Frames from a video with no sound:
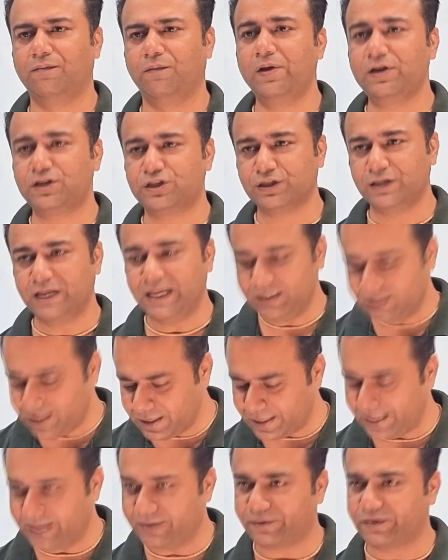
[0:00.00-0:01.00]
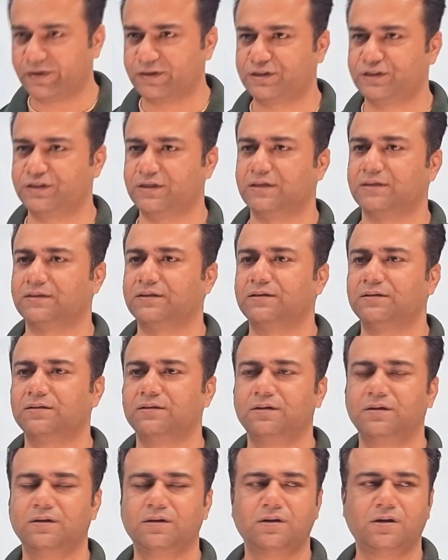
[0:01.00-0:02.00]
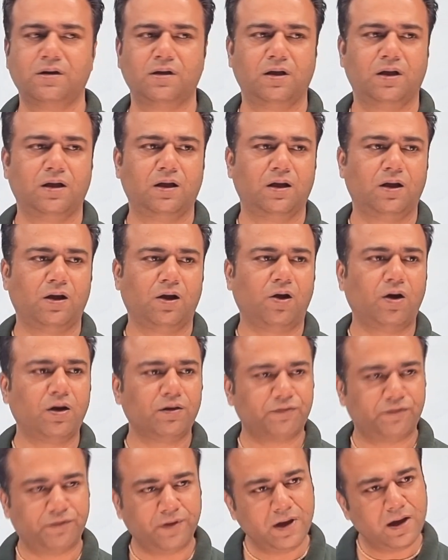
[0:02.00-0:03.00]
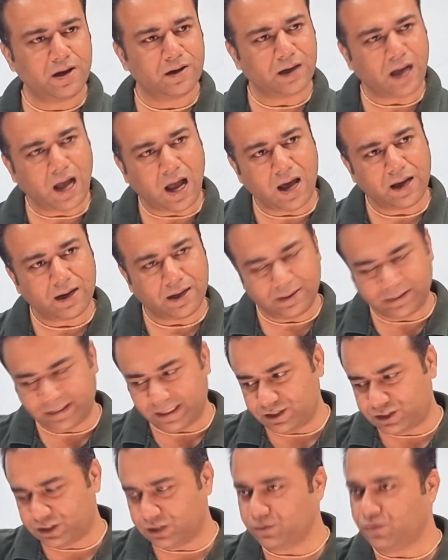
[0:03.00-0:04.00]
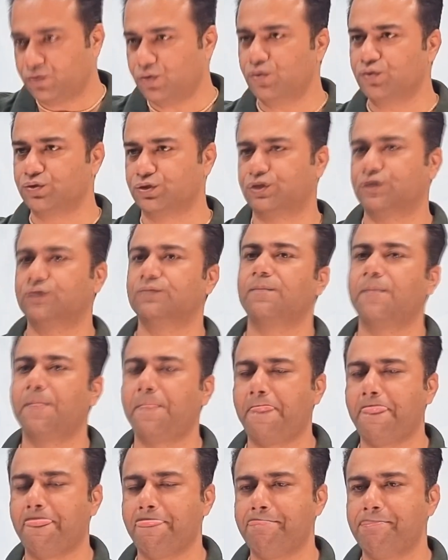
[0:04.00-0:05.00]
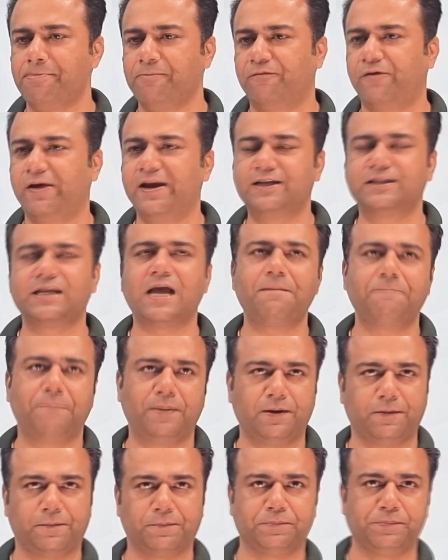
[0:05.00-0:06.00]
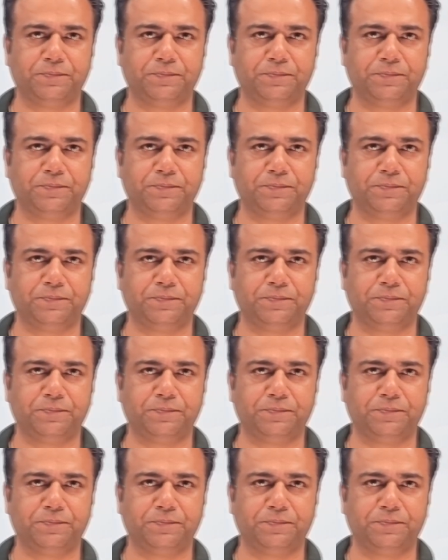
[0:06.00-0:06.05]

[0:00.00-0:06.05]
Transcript: which either interests us or where our attention goes. For example,